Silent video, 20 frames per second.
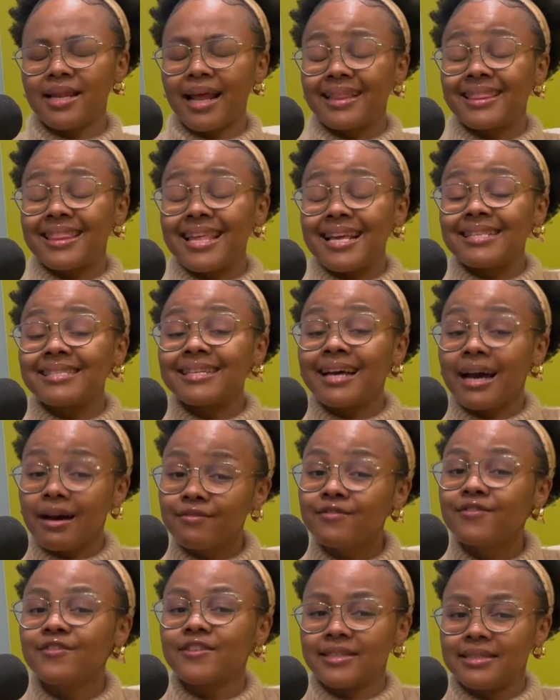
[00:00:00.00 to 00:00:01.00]
Like, there's
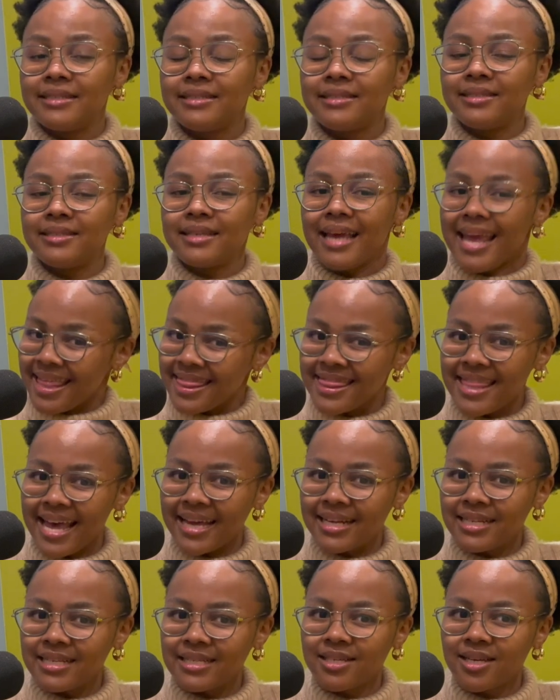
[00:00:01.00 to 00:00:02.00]
comfort in
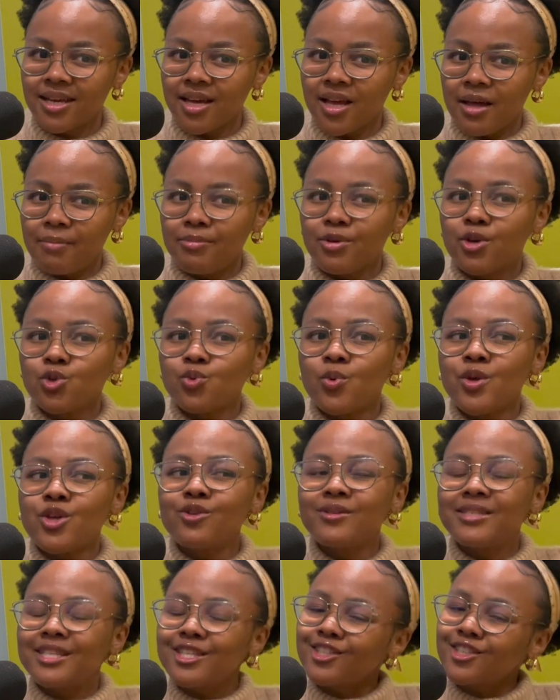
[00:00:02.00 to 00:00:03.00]
that. Because when
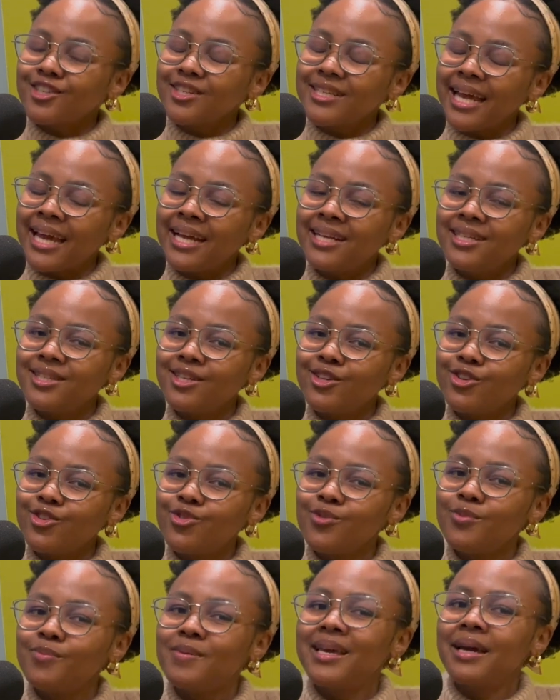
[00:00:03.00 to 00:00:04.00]
you disconnect,
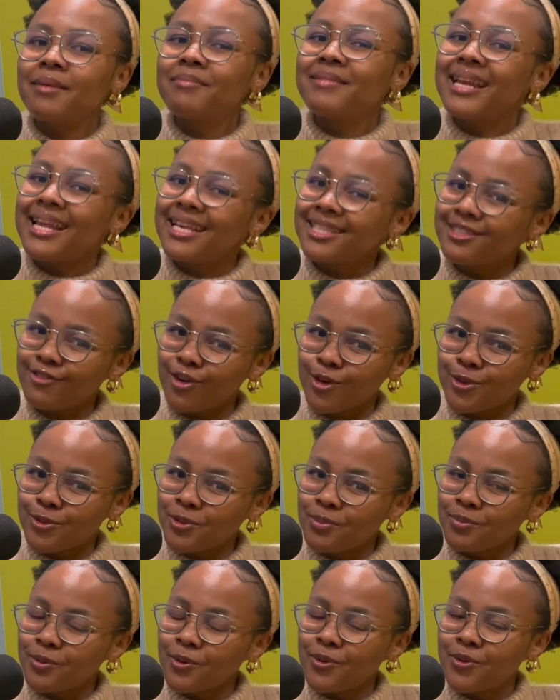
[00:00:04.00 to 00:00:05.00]
you become less
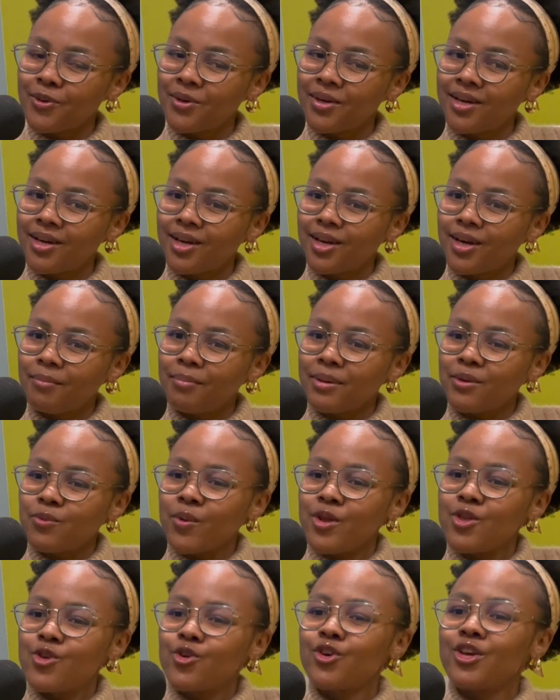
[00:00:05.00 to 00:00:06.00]
vulnerable. But
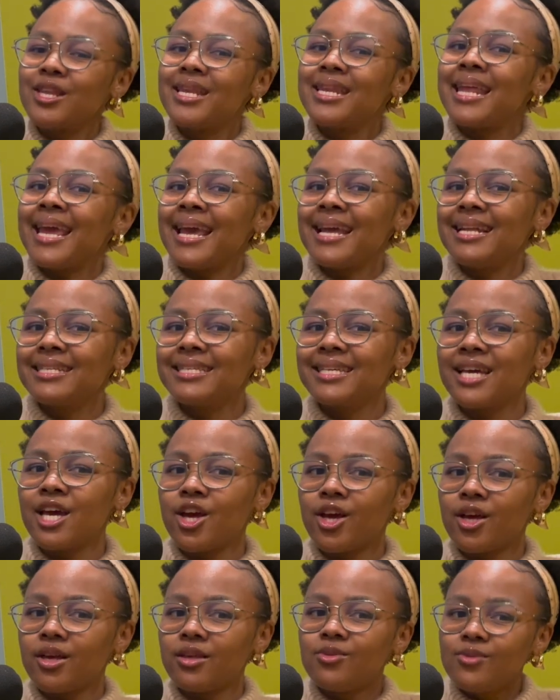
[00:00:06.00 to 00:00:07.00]
when you connect,
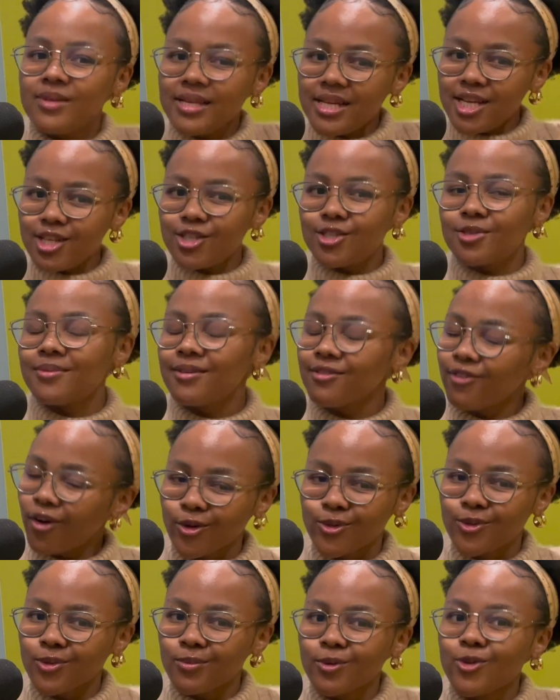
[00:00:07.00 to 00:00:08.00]
you need to be
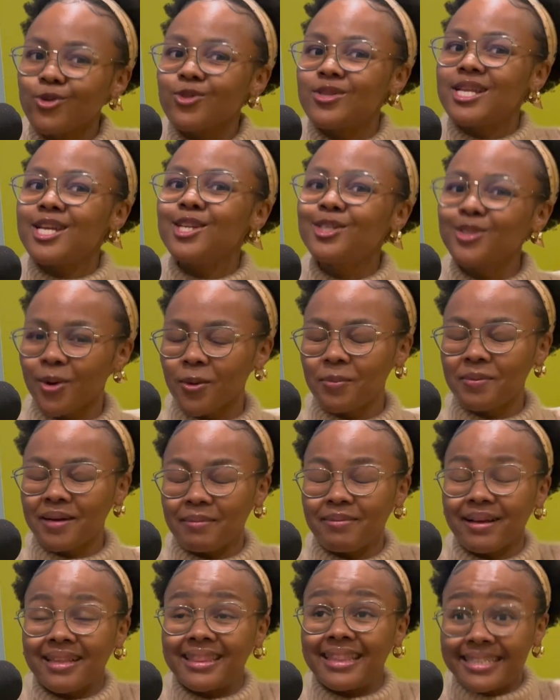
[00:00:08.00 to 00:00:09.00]
vulnerable. You need to open
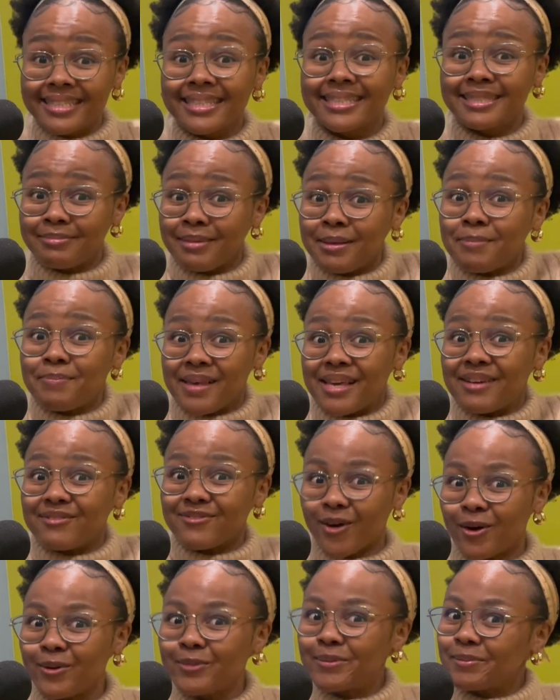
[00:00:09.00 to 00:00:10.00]
up. Like, this is me being
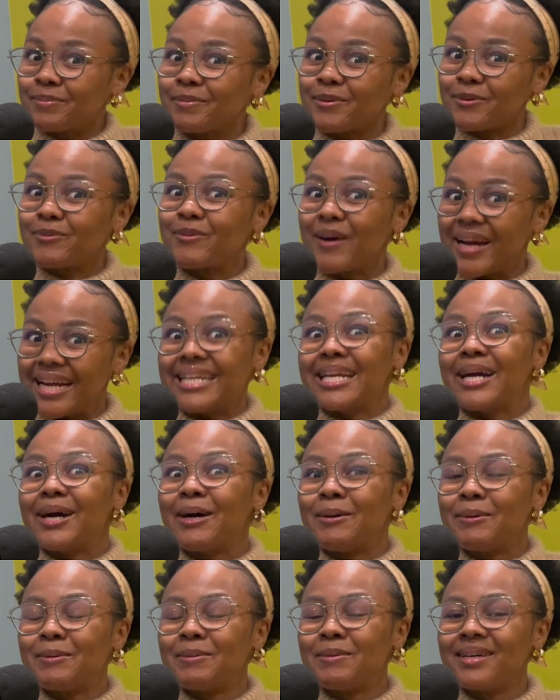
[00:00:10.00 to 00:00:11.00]
vulnerable right
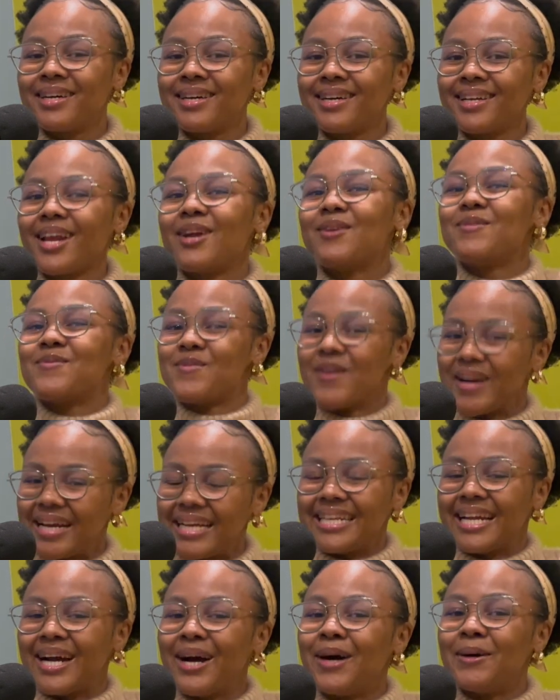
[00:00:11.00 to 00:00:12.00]
now. Like,
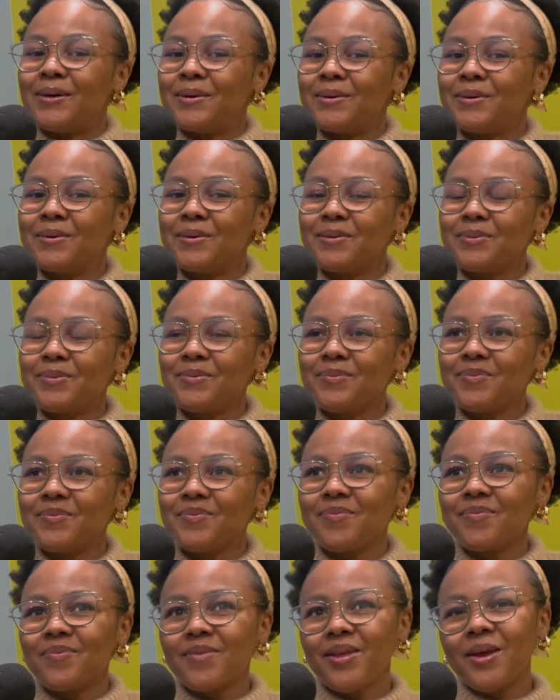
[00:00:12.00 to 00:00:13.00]
right now,
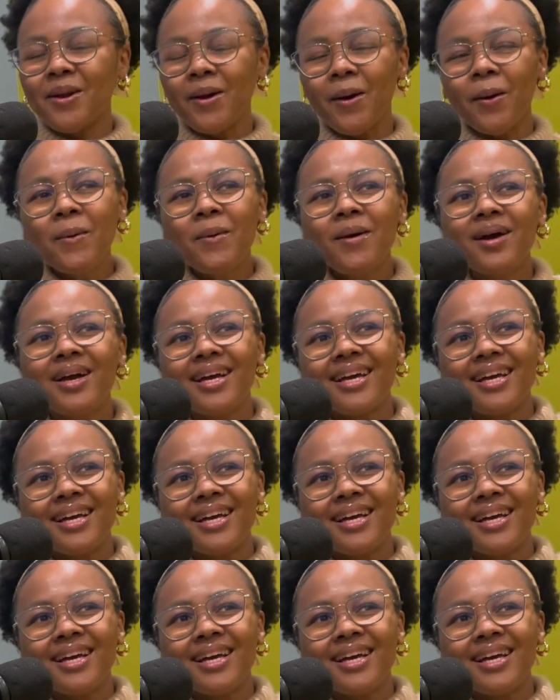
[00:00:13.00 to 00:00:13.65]
you know?